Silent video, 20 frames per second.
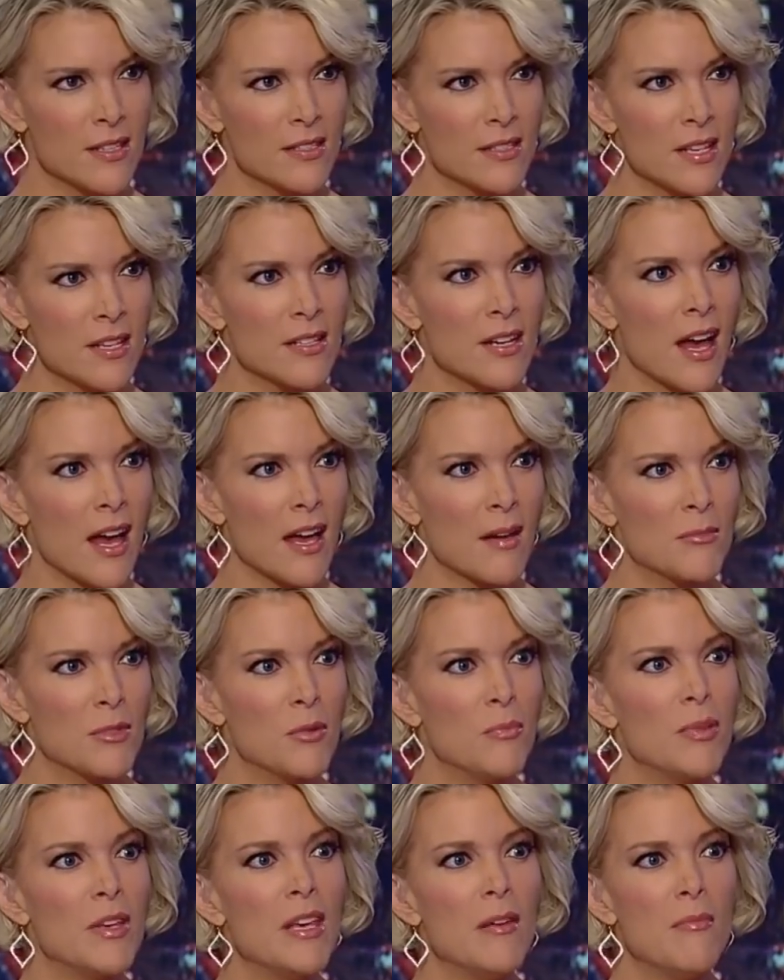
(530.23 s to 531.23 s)
this the time
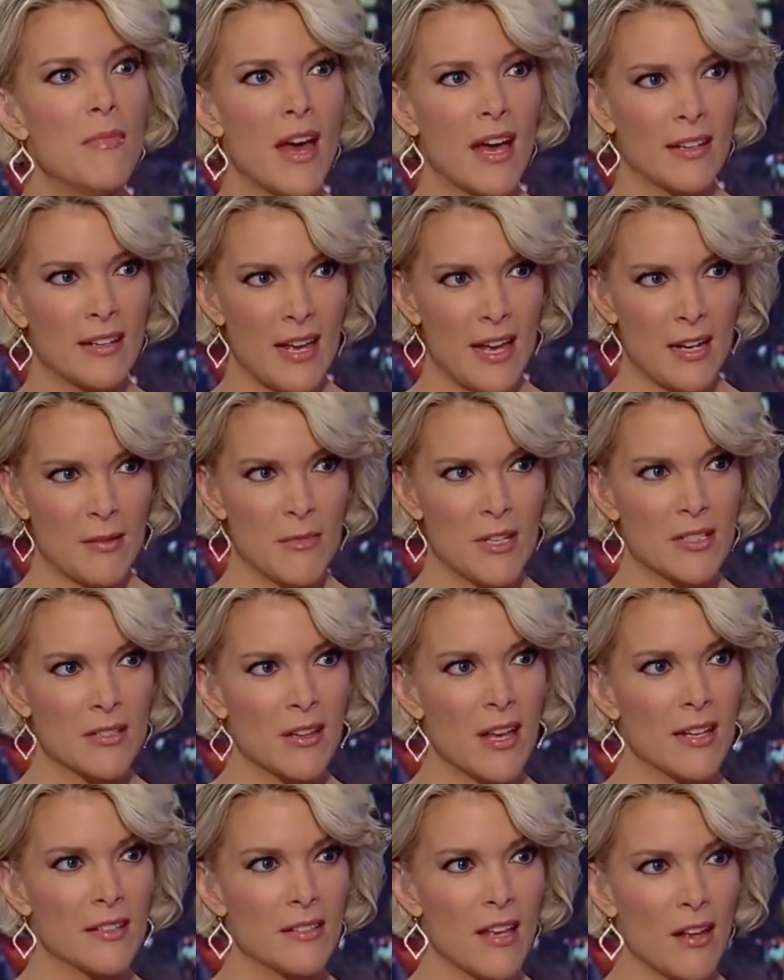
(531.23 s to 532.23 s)
to be magnanimous
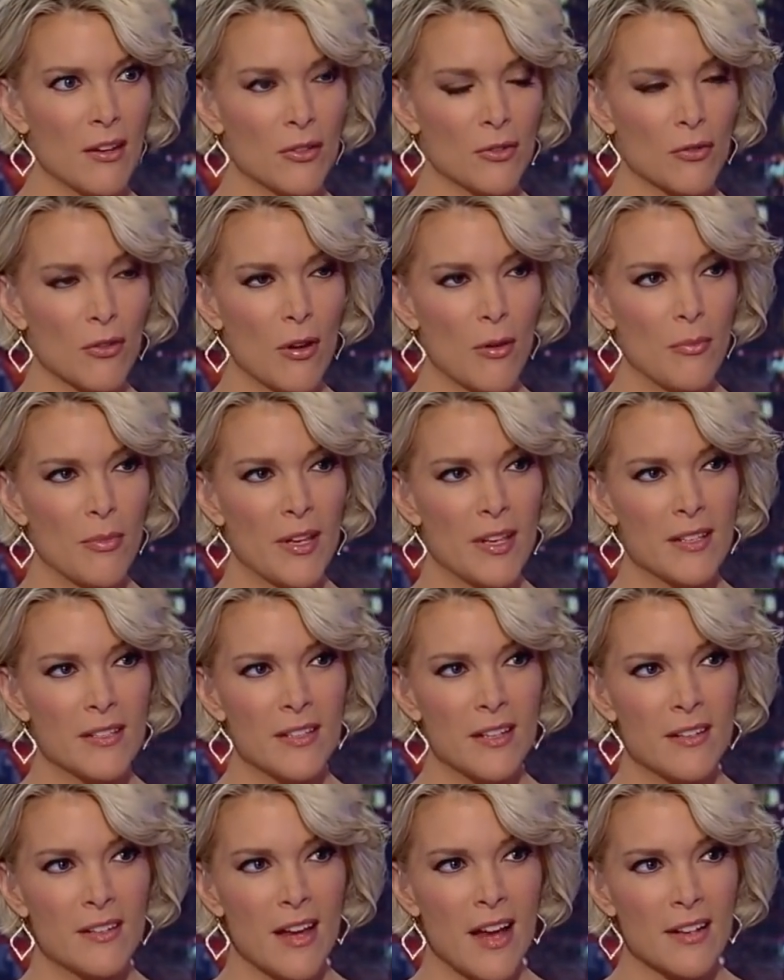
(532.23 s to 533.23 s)
like Donald Trump is,
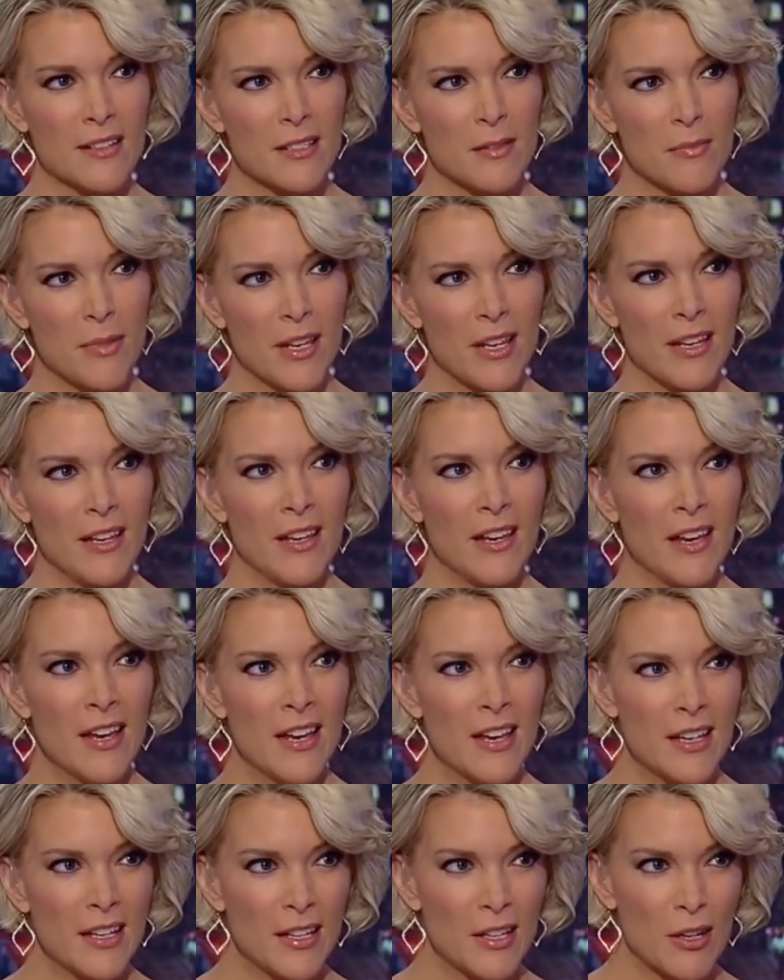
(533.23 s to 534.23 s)
and not to be,
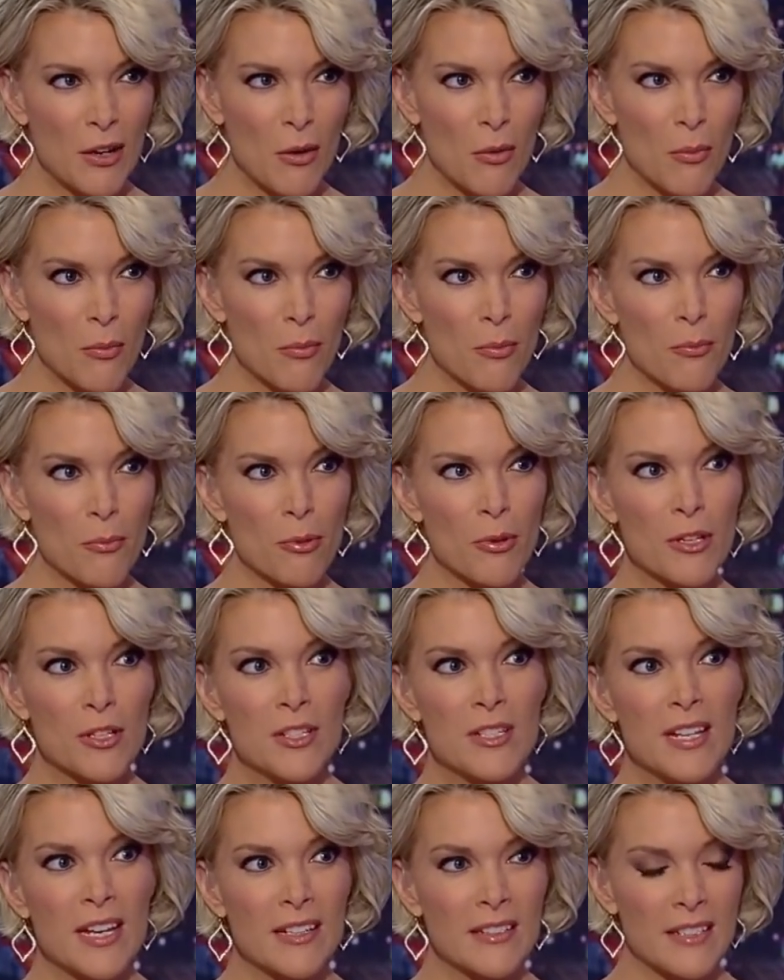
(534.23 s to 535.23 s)

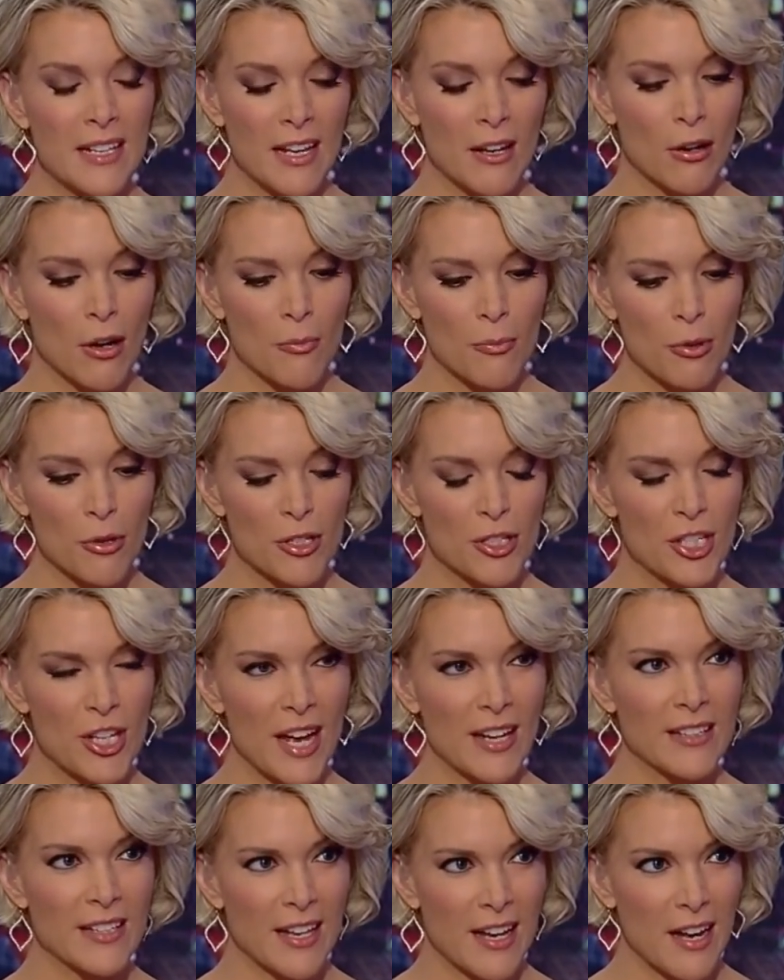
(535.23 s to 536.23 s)
predicting or
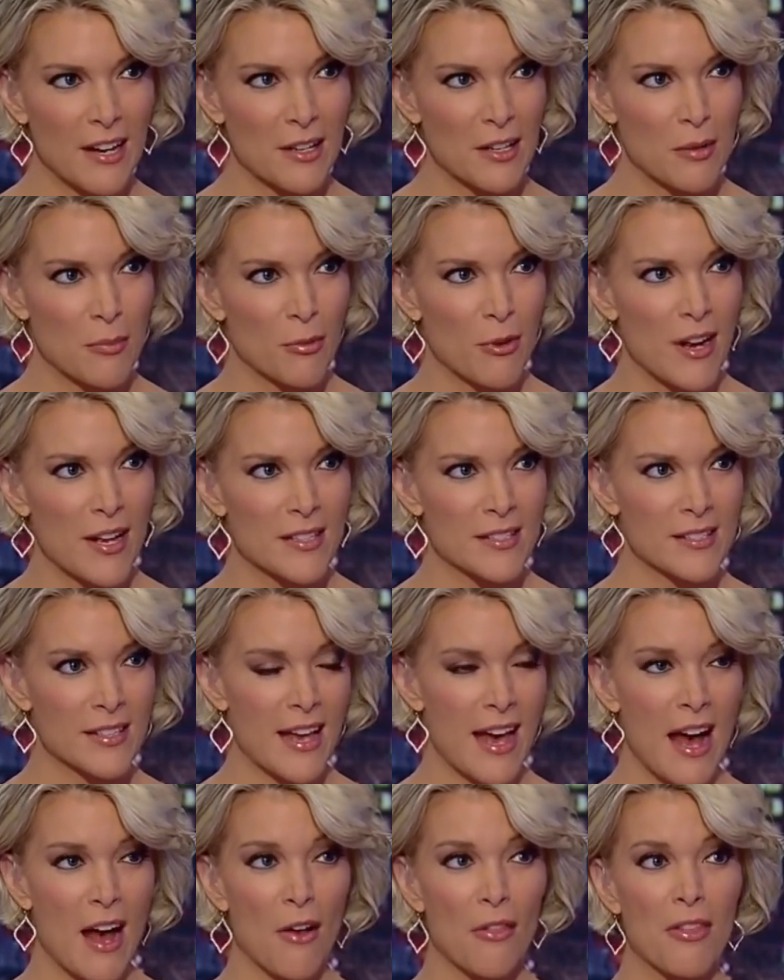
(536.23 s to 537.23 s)
projecting onto the press
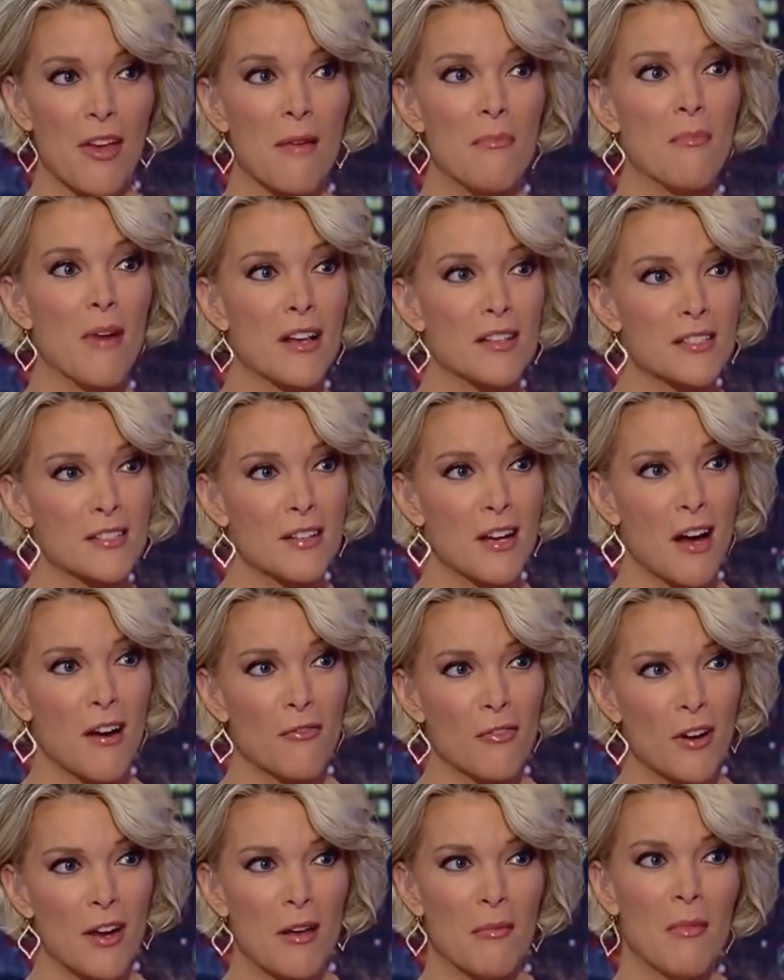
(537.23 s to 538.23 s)
how they must
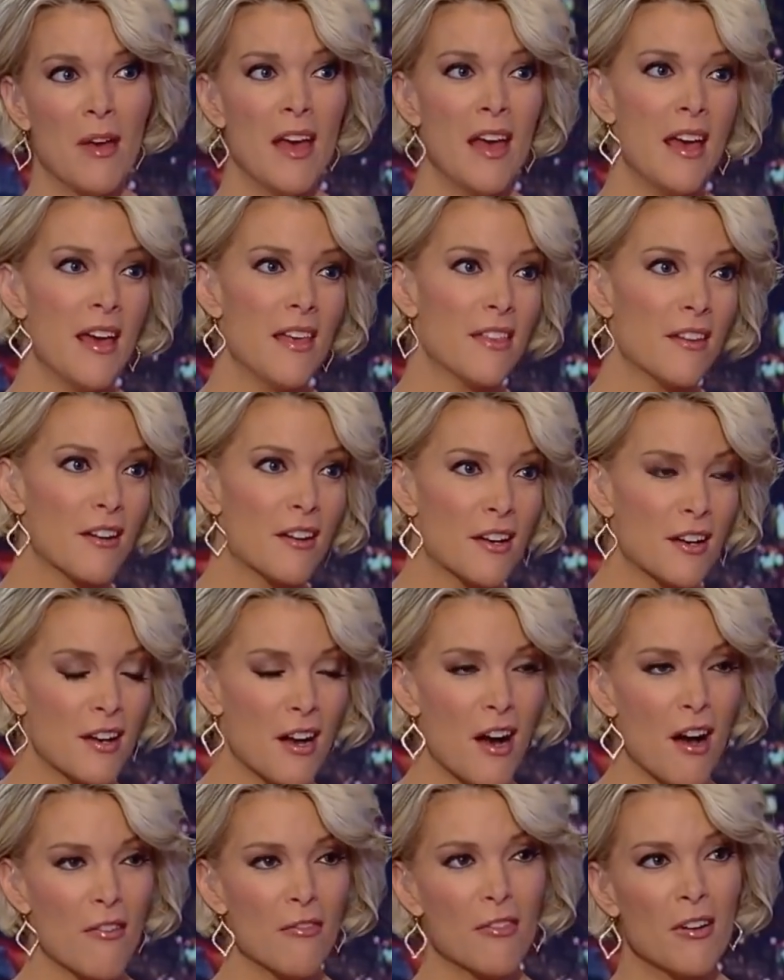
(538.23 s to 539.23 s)
cover him? They're going to
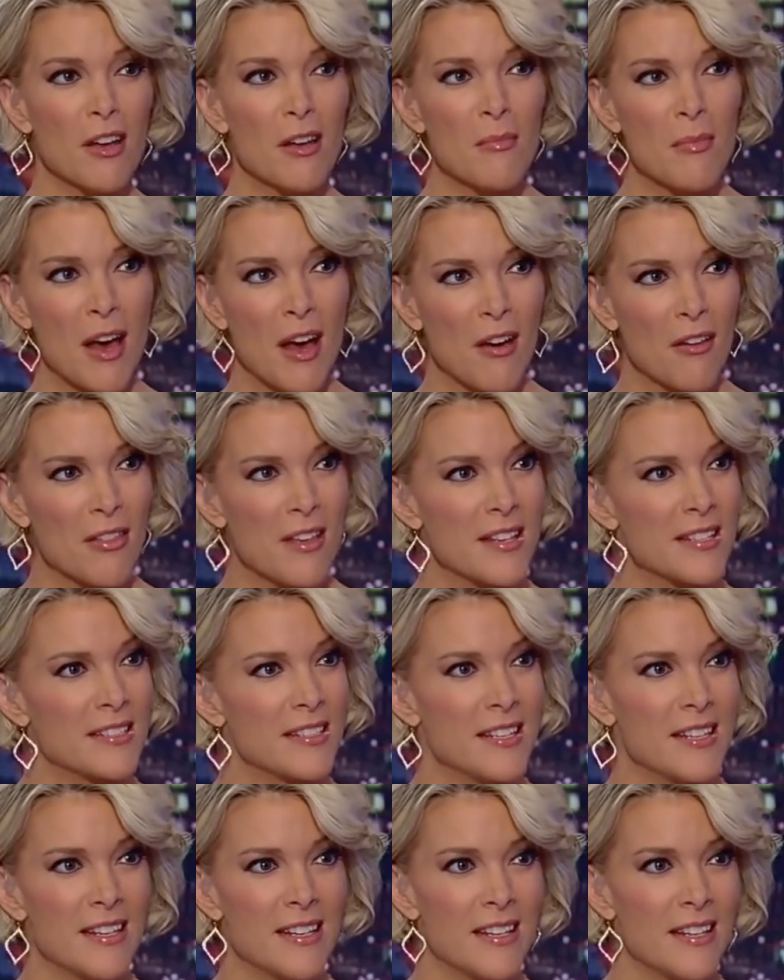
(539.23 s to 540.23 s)
cover him how they
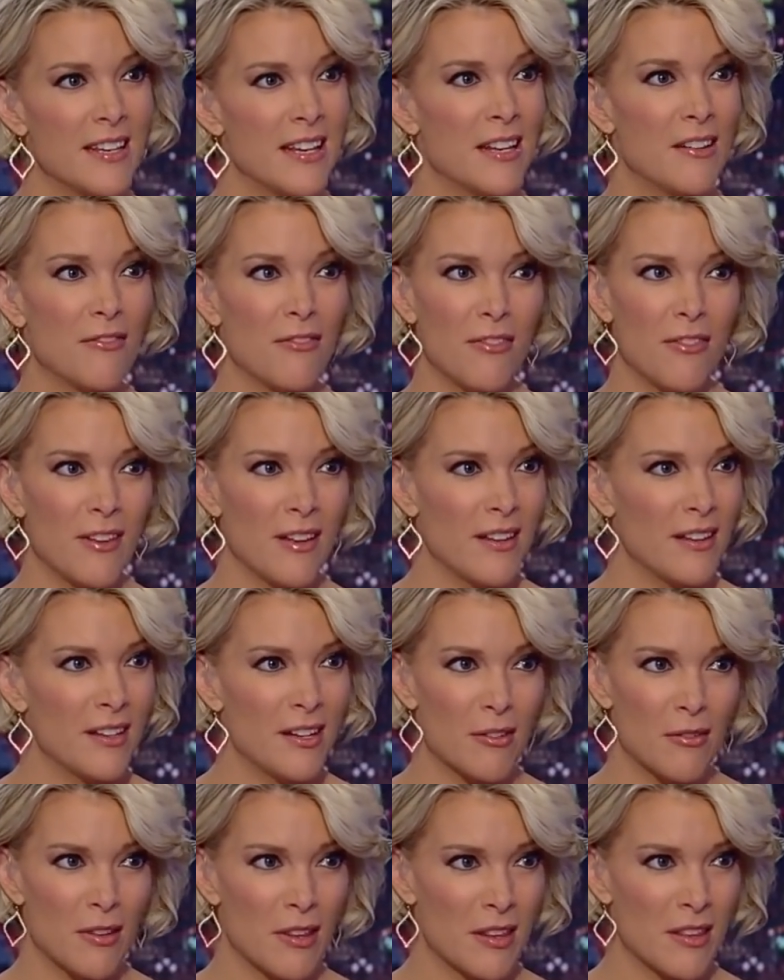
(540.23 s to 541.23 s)
see it,
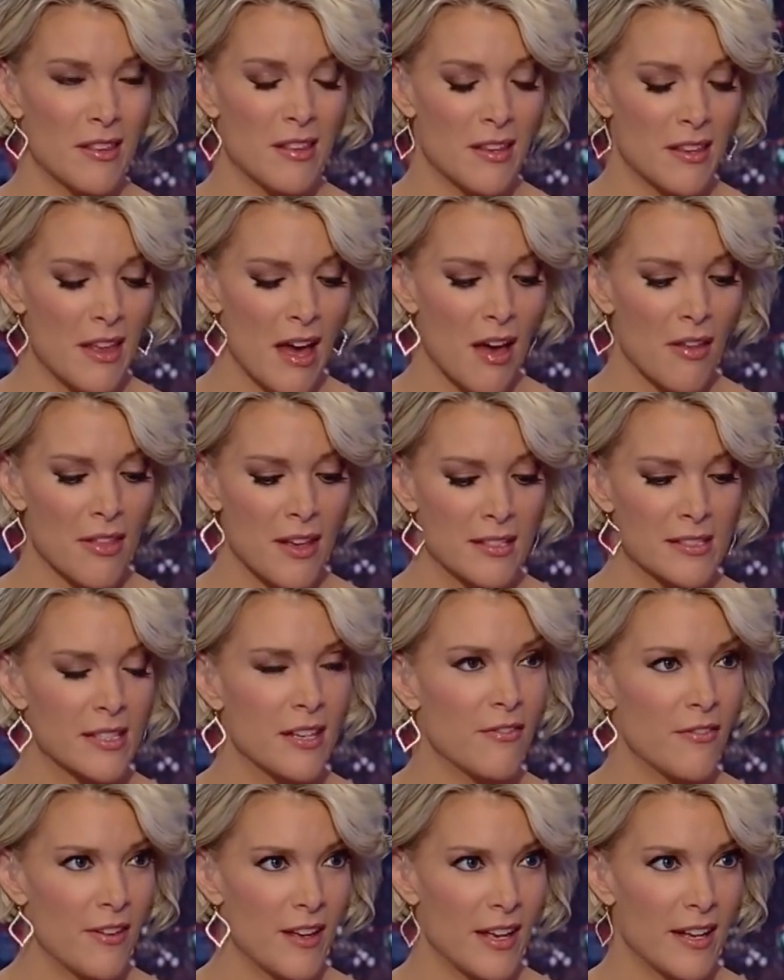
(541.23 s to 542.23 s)
how they
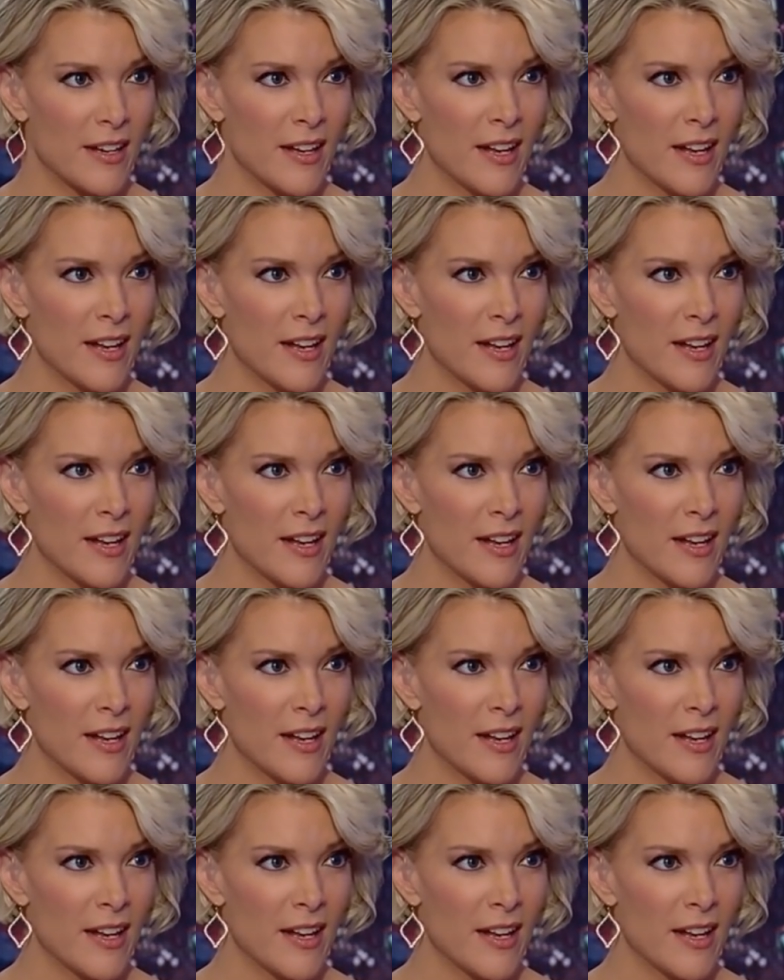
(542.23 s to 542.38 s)
see fit.